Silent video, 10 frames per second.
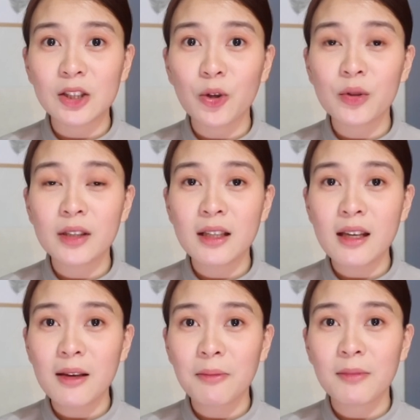So
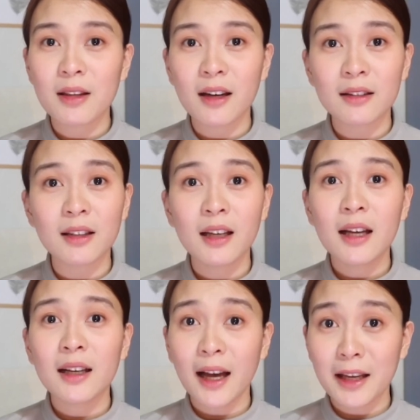keep that
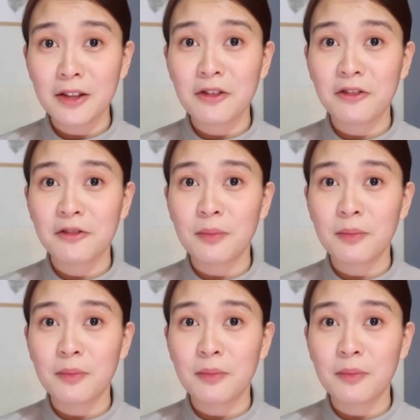kind of